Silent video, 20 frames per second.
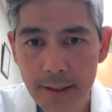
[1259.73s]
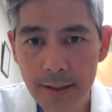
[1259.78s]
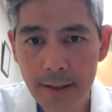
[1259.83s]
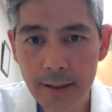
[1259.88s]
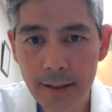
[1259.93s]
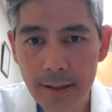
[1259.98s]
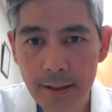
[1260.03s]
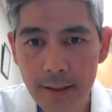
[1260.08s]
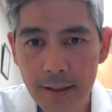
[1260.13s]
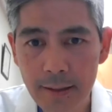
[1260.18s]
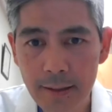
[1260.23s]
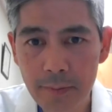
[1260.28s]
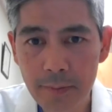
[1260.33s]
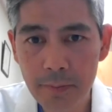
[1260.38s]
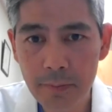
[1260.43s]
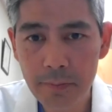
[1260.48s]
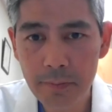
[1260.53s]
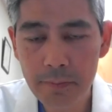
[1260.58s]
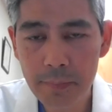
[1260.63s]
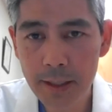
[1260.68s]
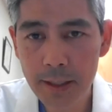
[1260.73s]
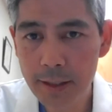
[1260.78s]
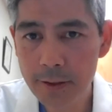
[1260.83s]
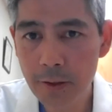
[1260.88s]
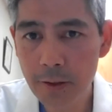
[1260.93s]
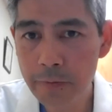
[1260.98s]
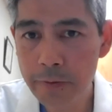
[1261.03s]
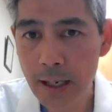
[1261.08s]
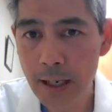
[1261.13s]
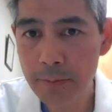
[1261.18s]
um, meaning
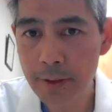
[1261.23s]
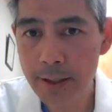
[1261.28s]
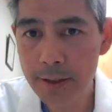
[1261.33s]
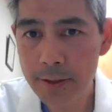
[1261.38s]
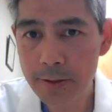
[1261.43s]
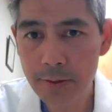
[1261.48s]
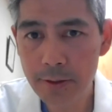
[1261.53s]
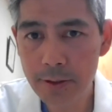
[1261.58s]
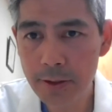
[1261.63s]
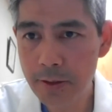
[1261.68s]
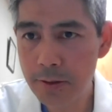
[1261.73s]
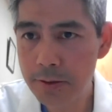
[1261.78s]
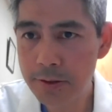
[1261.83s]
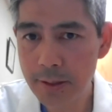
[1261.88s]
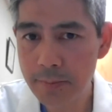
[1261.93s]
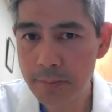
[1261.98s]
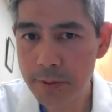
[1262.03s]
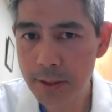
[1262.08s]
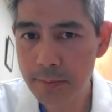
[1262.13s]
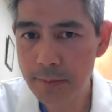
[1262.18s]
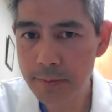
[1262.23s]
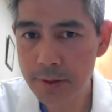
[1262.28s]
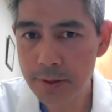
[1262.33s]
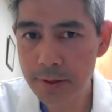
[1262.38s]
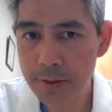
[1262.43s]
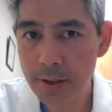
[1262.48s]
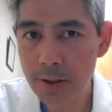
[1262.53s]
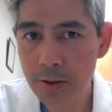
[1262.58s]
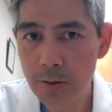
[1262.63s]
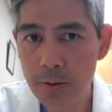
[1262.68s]
no family history, no
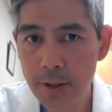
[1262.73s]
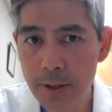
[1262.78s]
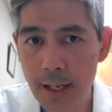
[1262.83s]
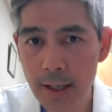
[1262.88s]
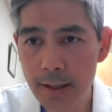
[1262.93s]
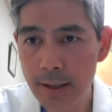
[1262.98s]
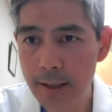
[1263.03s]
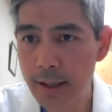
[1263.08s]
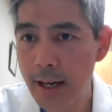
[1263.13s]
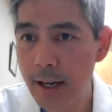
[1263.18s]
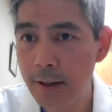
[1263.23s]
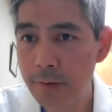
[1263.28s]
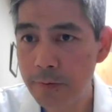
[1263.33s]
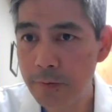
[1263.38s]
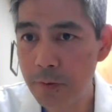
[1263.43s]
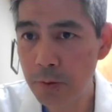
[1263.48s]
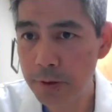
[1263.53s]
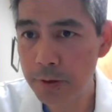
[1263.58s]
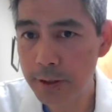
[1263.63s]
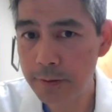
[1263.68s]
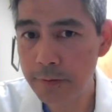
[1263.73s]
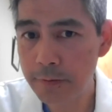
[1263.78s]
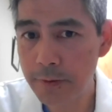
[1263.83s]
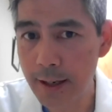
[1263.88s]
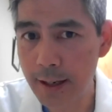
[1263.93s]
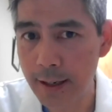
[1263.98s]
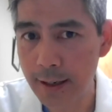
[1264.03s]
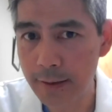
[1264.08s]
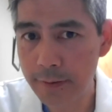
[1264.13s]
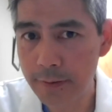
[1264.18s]
symptoms, you get it at
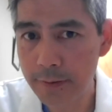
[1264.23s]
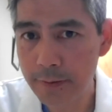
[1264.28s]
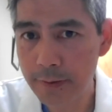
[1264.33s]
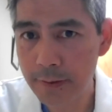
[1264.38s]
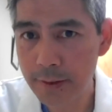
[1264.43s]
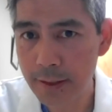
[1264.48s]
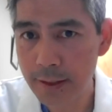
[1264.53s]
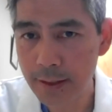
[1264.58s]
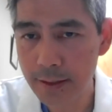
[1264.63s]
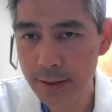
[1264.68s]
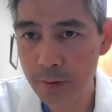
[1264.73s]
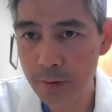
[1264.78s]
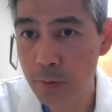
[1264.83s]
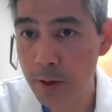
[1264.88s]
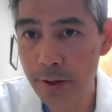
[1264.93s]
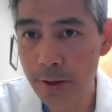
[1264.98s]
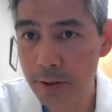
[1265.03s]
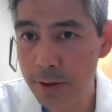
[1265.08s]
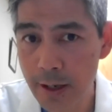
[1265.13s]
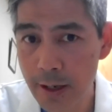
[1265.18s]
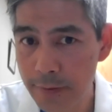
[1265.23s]
45, whether